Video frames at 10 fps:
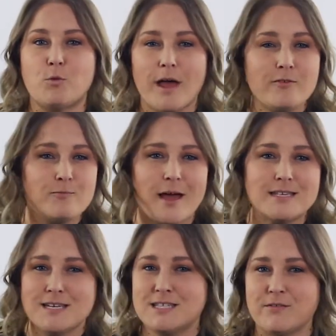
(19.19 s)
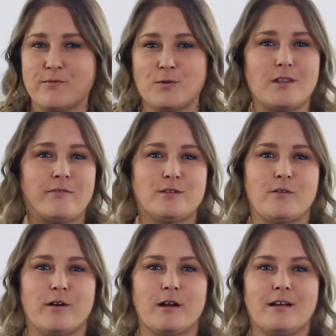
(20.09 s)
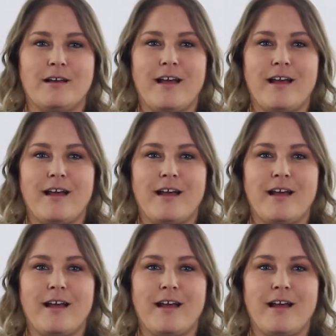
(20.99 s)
12 baskets of food left over.